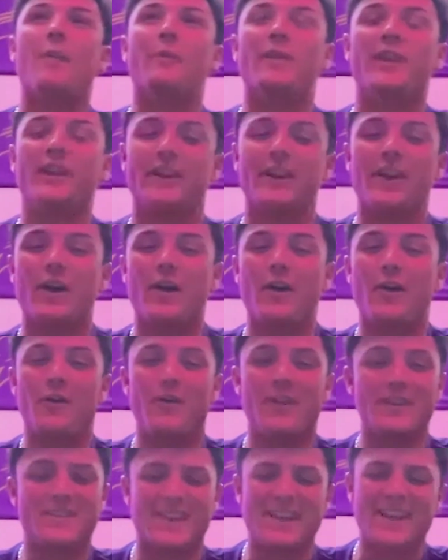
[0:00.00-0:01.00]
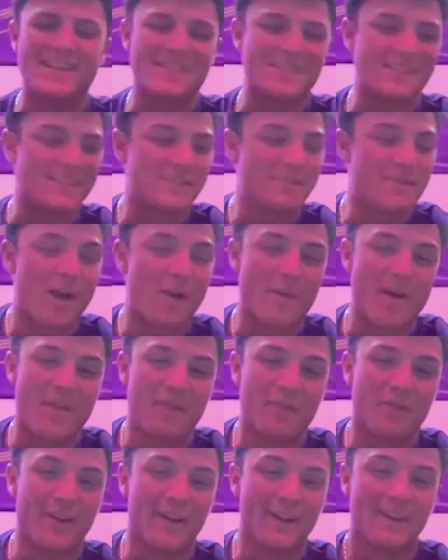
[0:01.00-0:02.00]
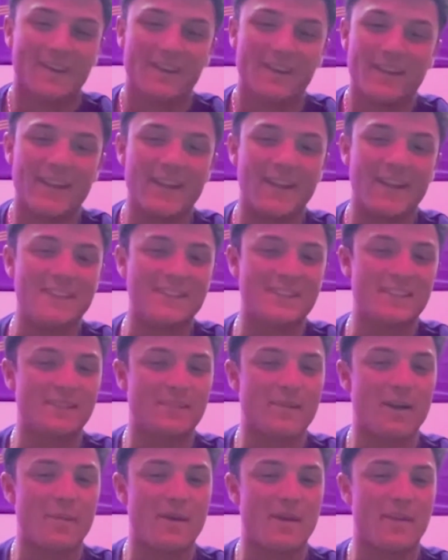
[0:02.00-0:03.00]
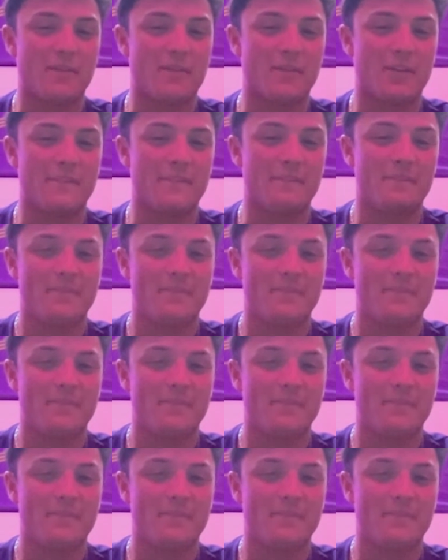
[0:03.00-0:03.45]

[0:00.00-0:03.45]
going to go, it's easily Spider-Man 3. Easily Spider-Man 3.